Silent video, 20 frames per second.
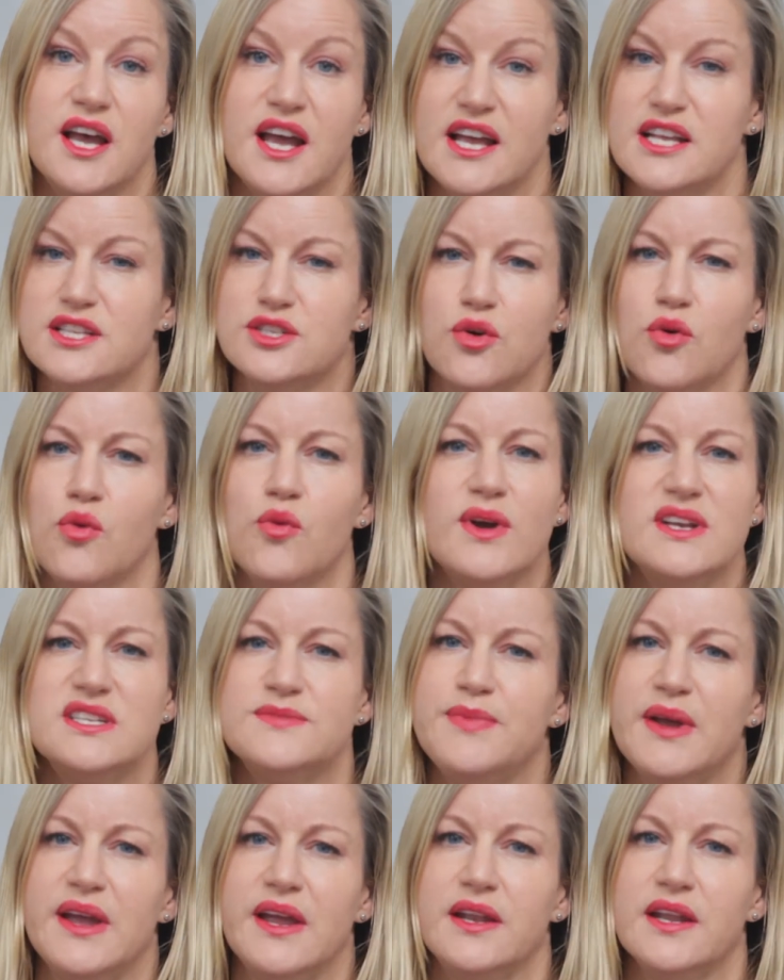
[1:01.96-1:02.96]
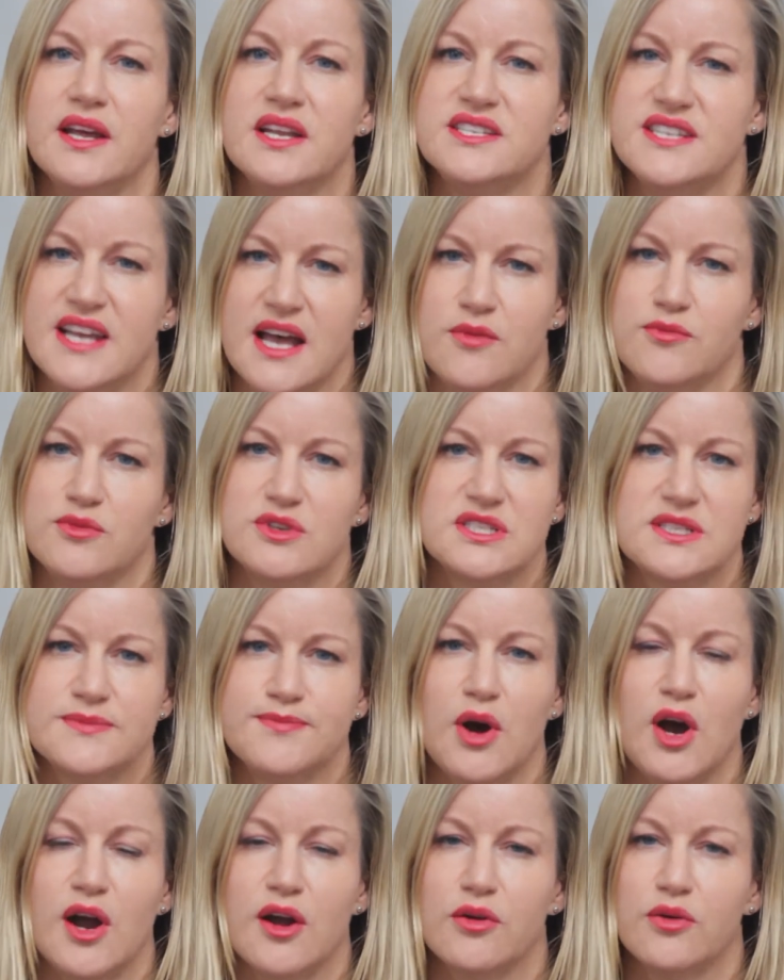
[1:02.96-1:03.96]
It's always been a downward
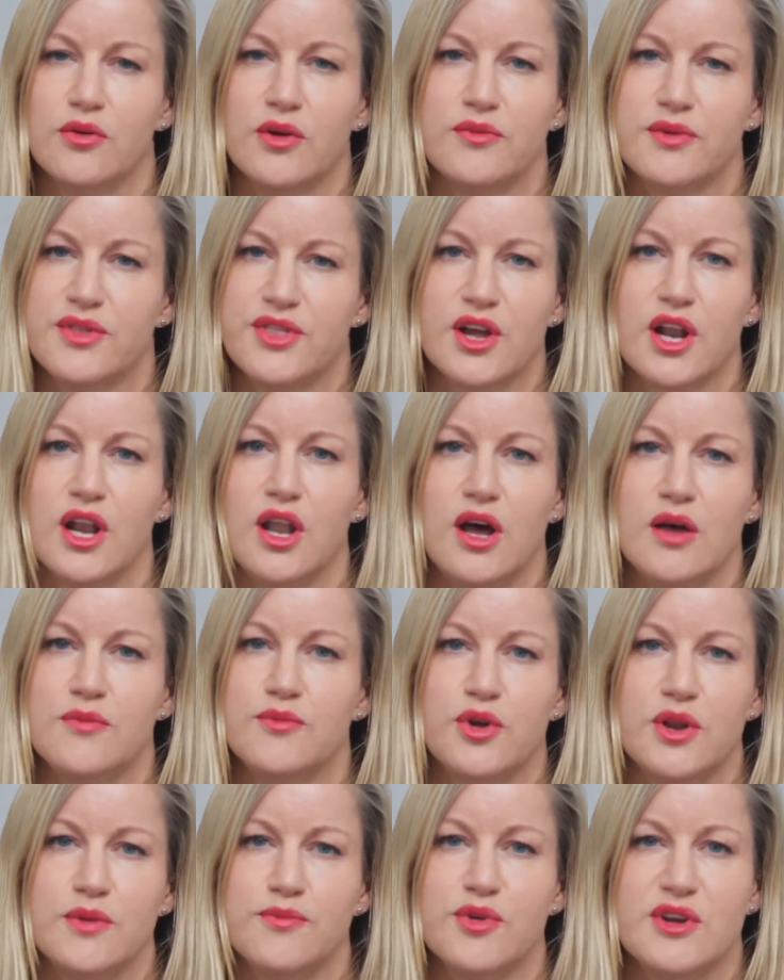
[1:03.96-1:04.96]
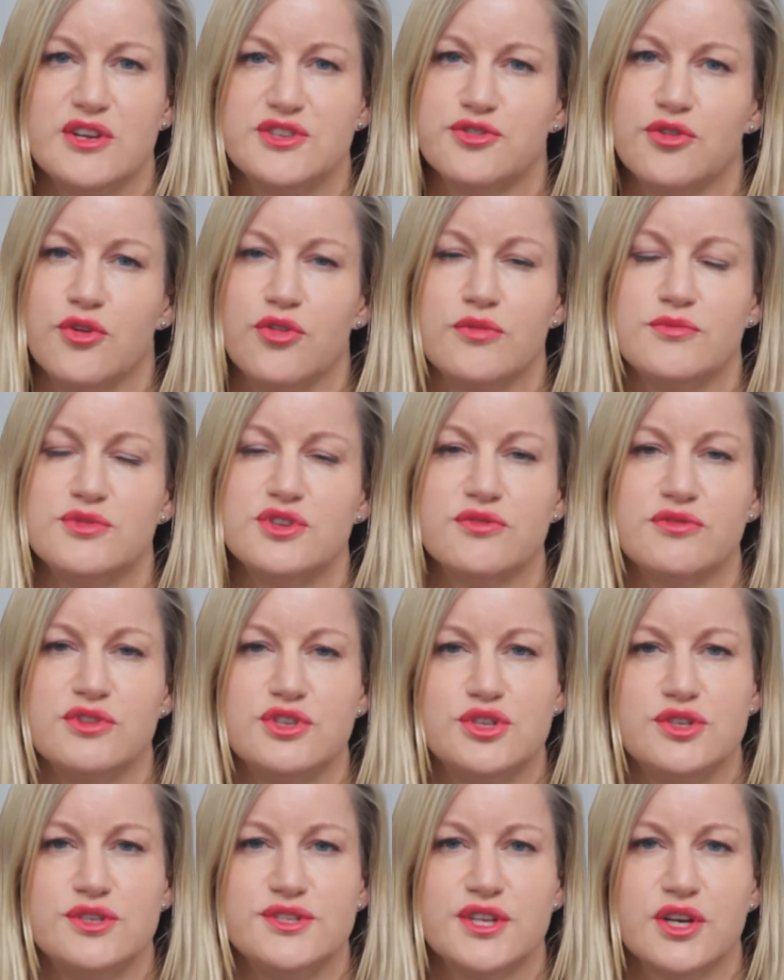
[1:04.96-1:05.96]
spiral with the client putting pressure on them to
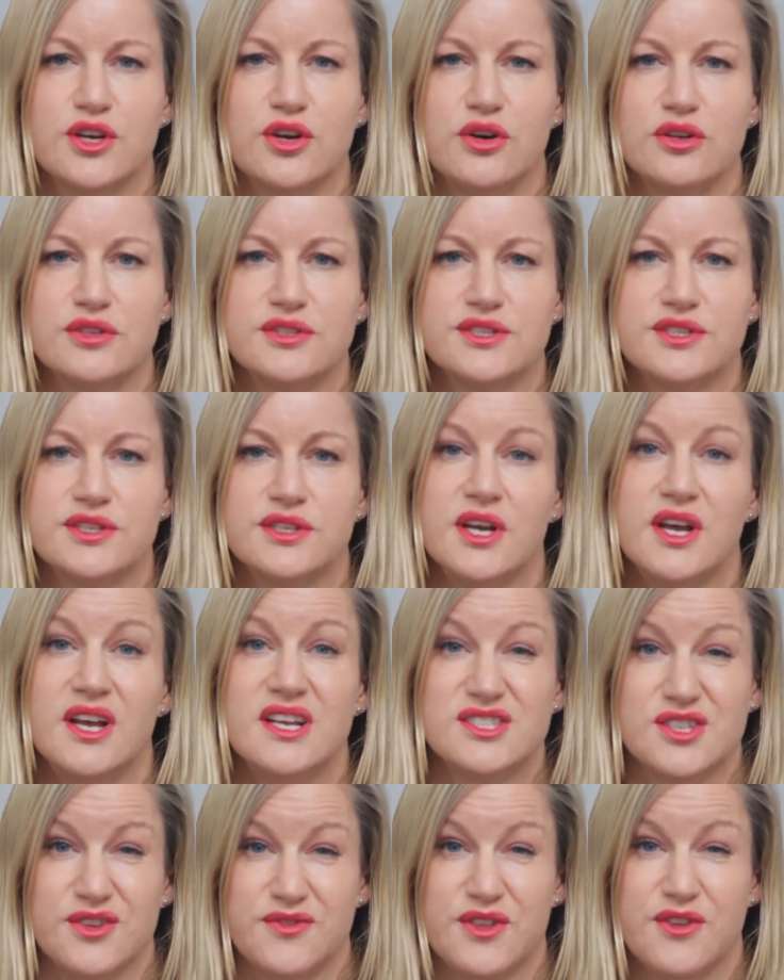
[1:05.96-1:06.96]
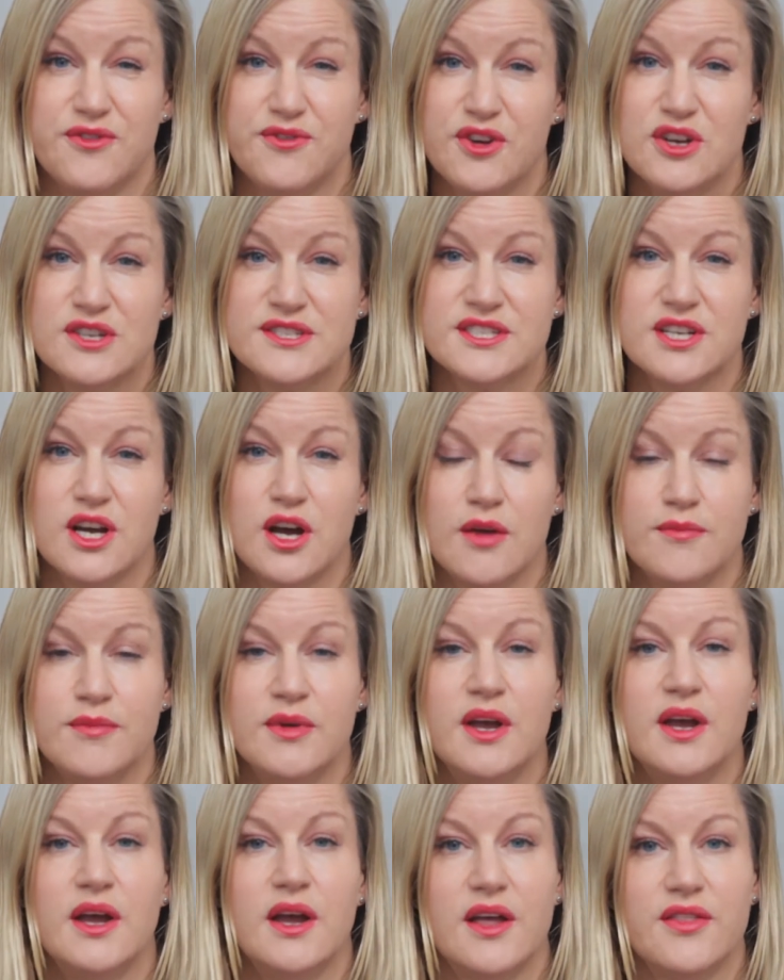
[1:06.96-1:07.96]
reduce the cost. So for the first time,
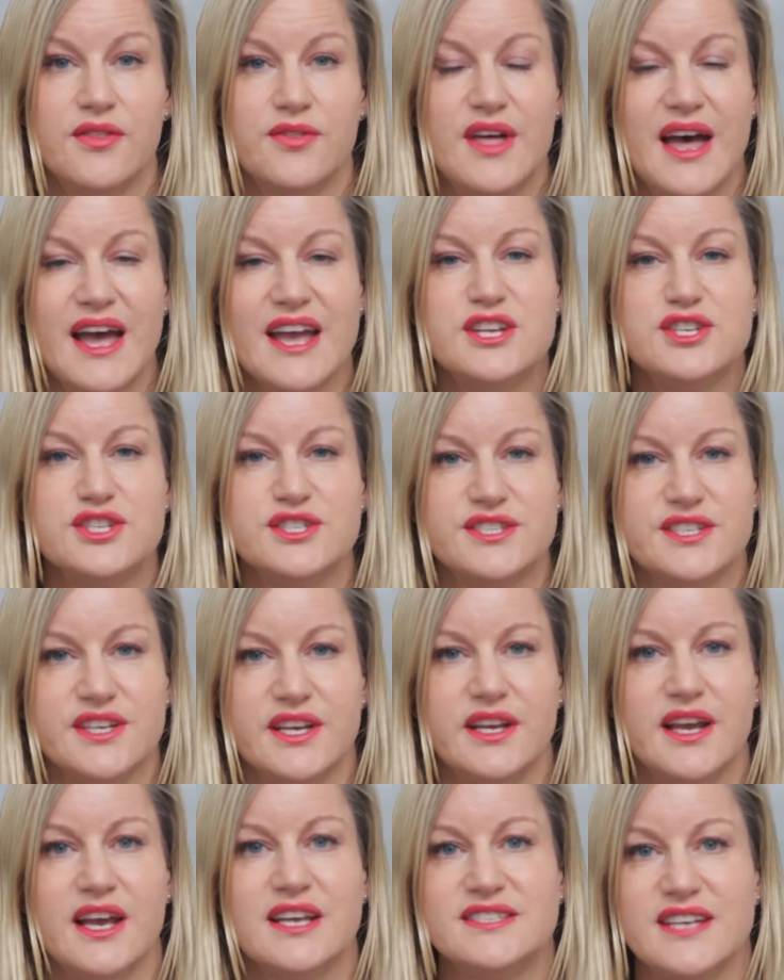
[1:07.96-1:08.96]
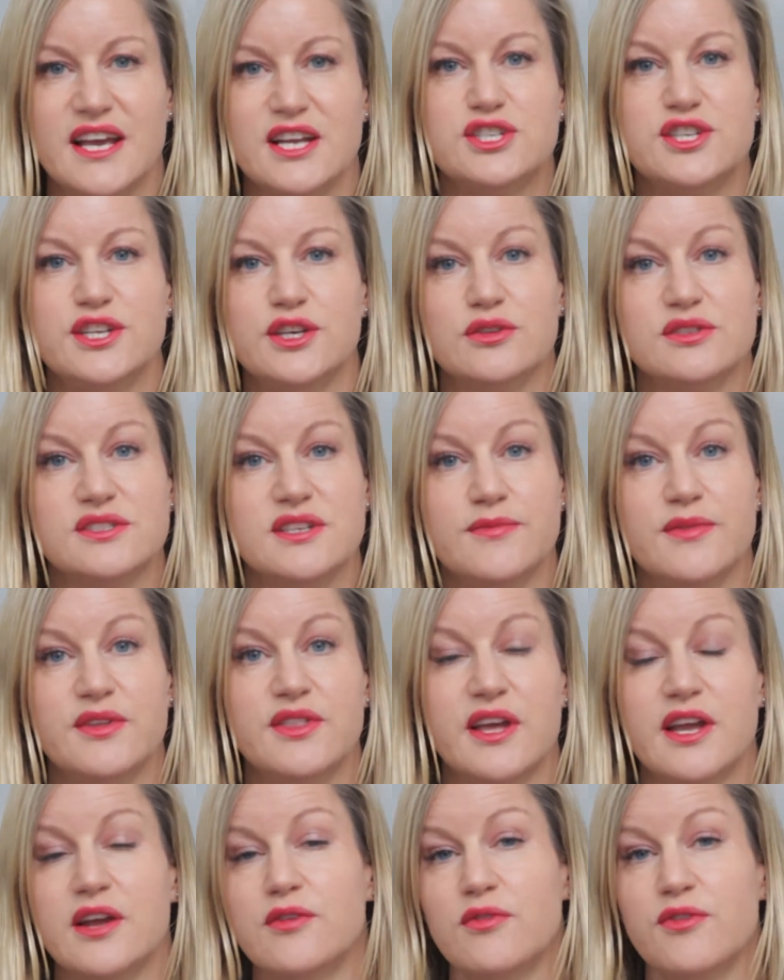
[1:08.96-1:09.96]
the agency has actually got something they
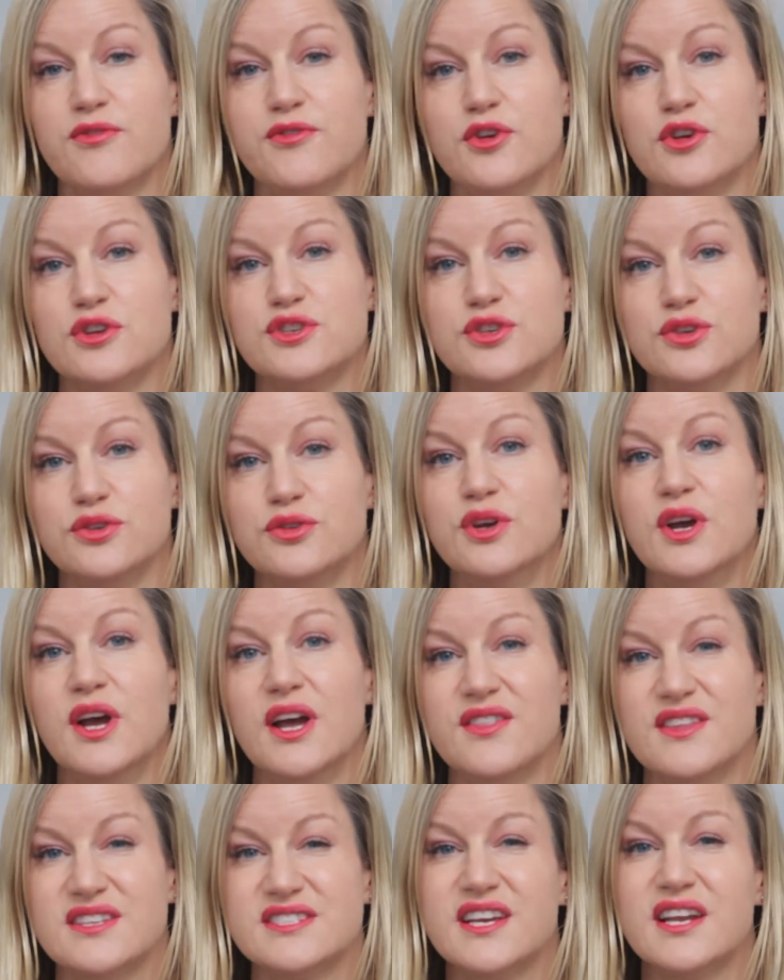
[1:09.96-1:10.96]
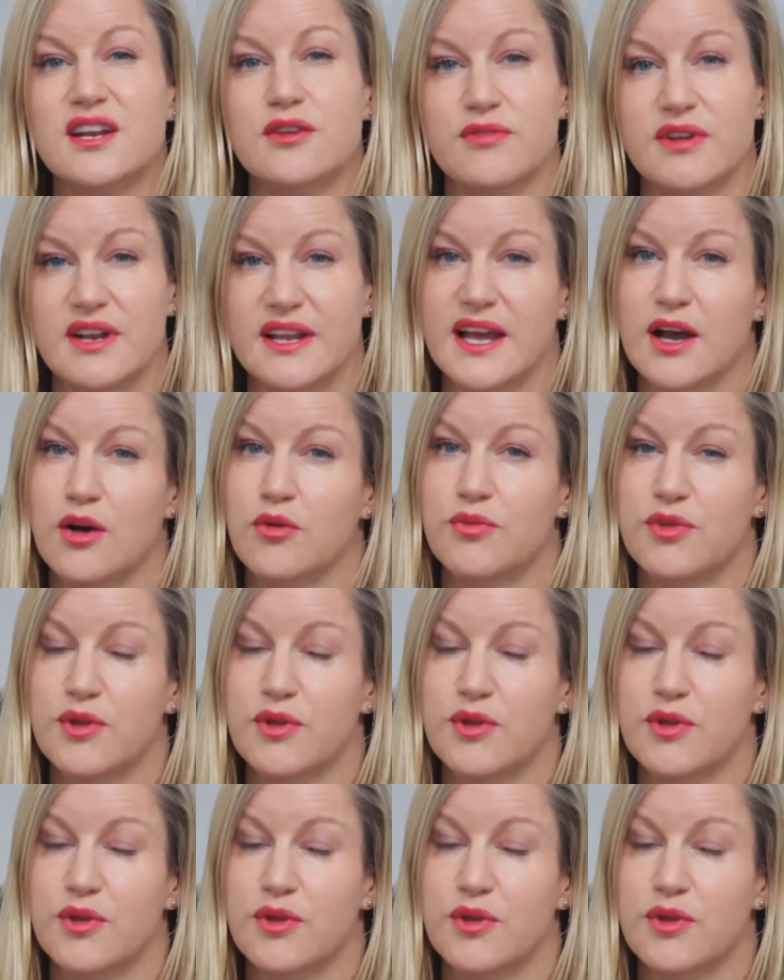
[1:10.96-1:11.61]
can refer to that's going to really help